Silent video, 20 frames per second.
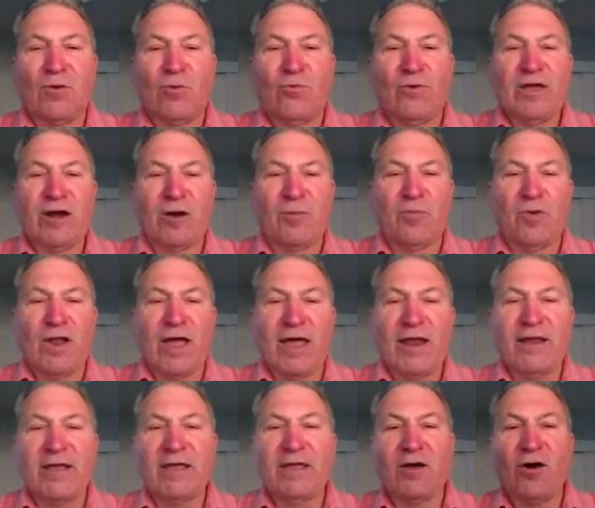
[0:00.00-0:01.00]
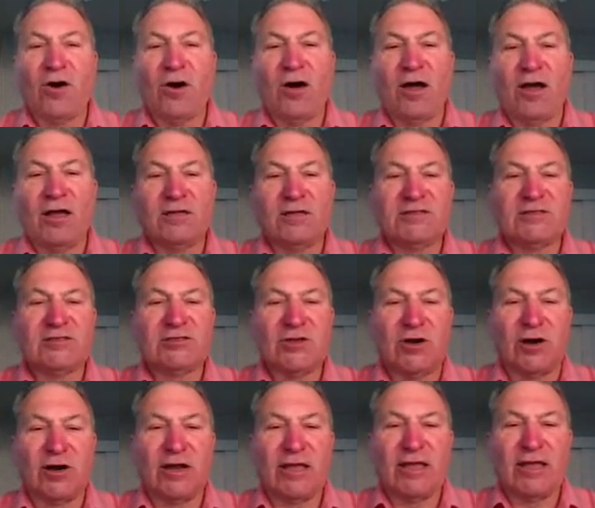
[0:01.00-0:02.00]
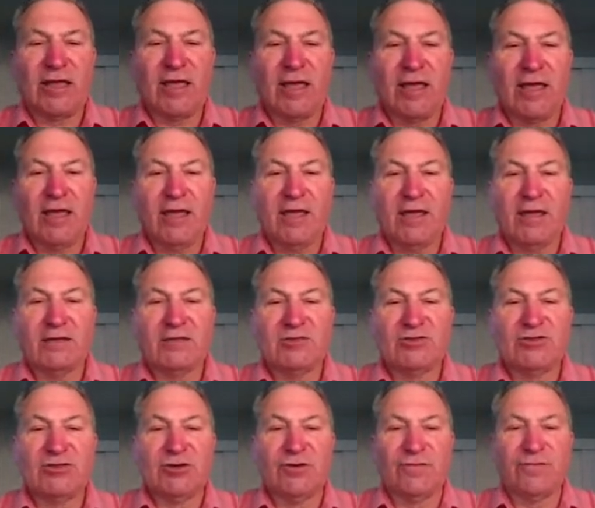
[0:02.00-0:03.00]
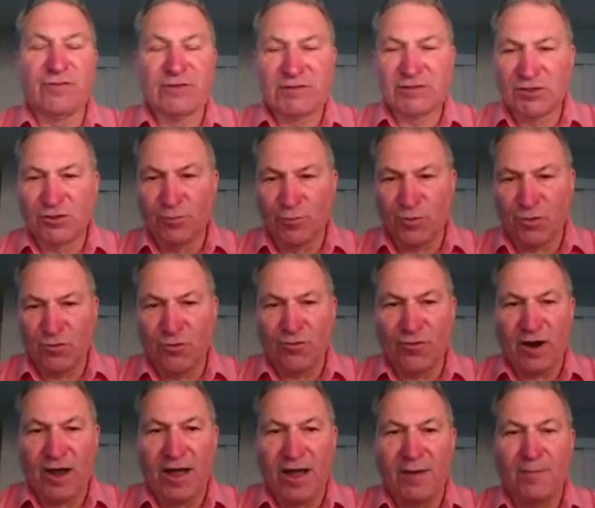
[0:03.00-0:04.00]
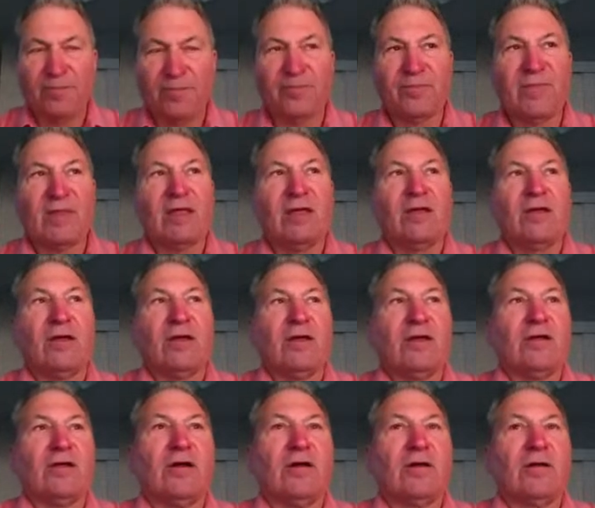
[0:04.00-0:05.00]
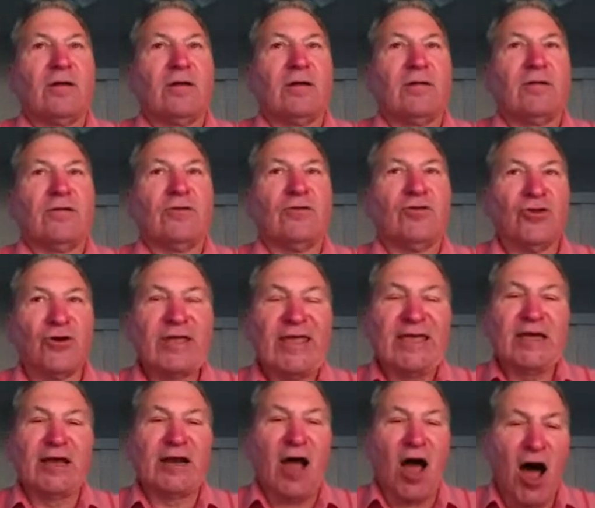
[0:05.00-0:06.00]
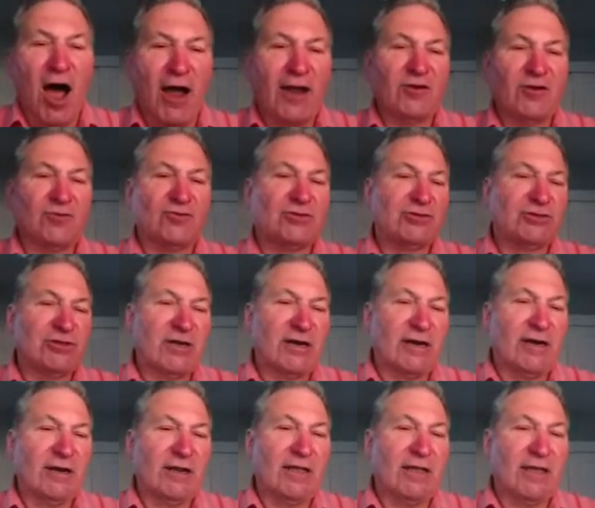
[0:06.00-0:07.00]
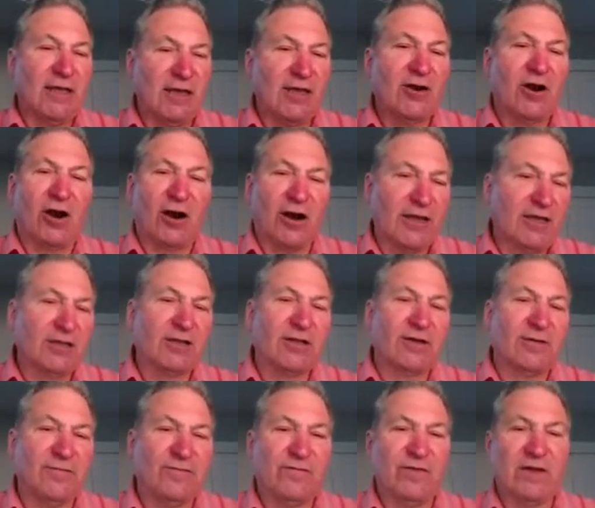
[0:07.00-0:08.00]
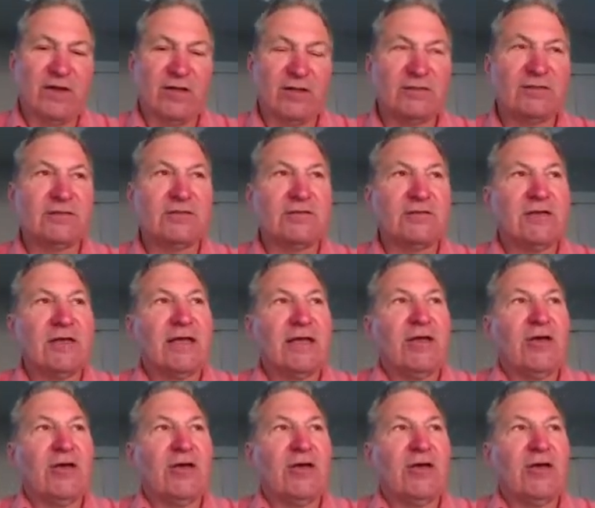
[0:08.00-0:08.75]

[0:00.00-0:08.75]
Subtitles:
We are planning on starting a geophysical program looking at hydrogen in our helium fields.